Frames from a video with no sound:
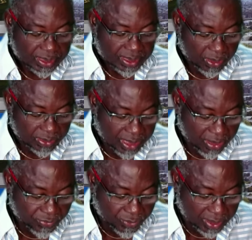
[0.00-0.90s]
South
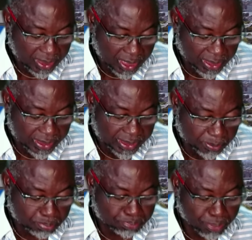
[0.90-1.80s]
Africa in
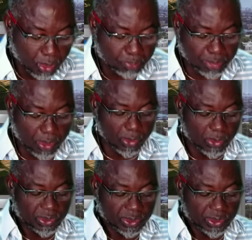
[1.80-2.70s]

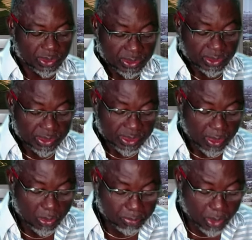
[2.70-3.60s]
Limpopo,
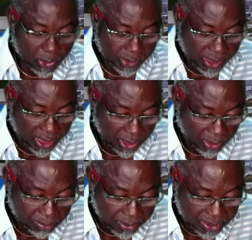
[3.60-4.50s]
Sawubona,
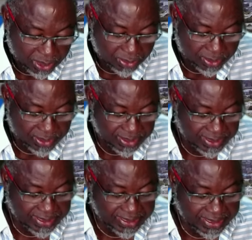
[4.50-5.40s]
God bless you
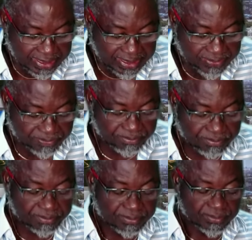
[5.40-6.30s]
today.
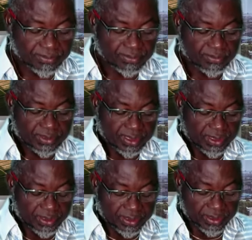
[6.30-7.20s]

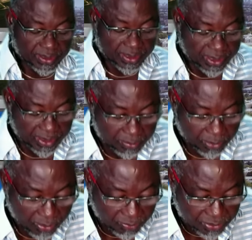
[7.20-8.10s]
In the
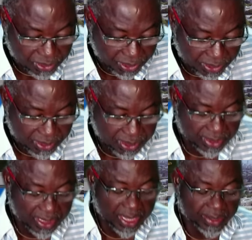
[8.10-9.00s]
name of Jesus.
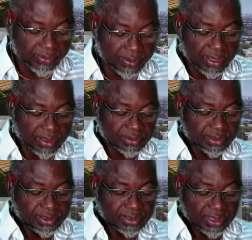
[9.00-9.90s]
Lyra
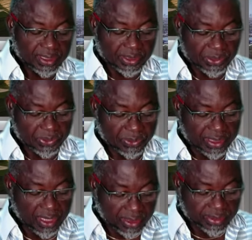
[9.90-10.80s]
in
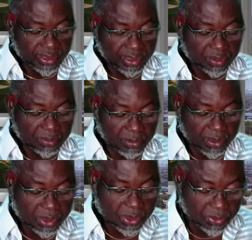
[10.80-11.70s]
Uganda, God
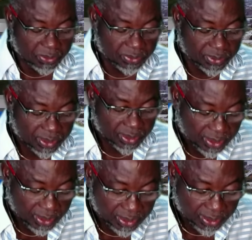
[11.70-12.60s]
bless you.
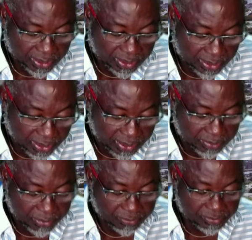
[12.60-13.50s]
In the
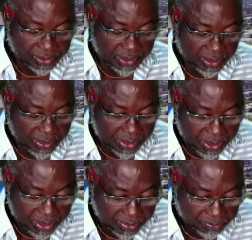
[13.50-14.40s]
name of
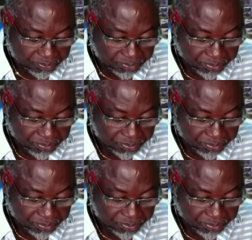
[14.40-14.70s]
Jesus.